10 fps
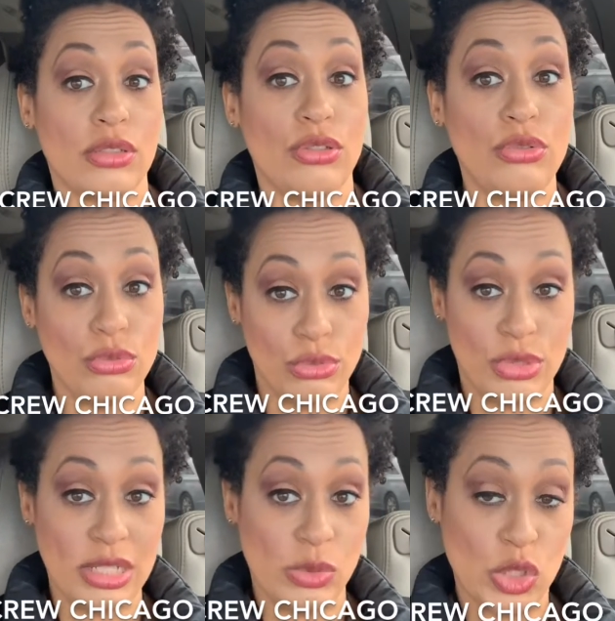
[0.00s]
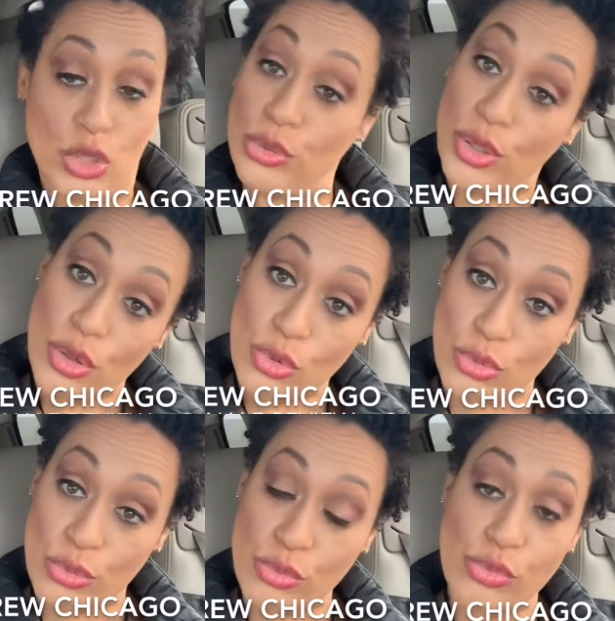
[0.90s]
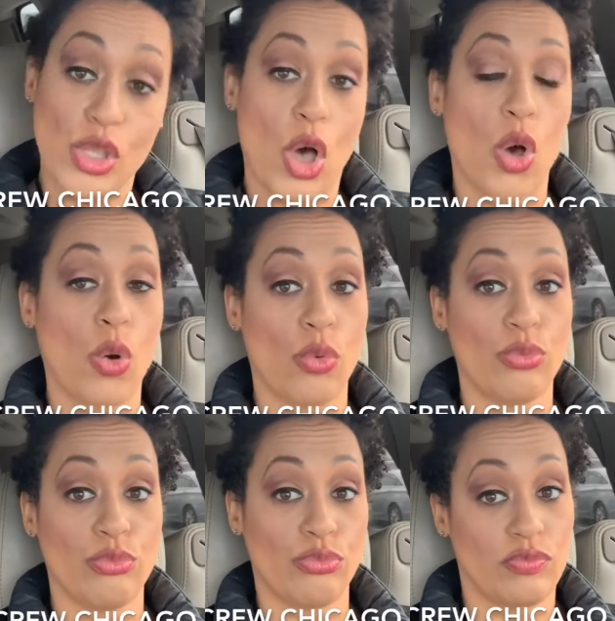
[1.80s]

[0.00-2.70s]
you this what you do so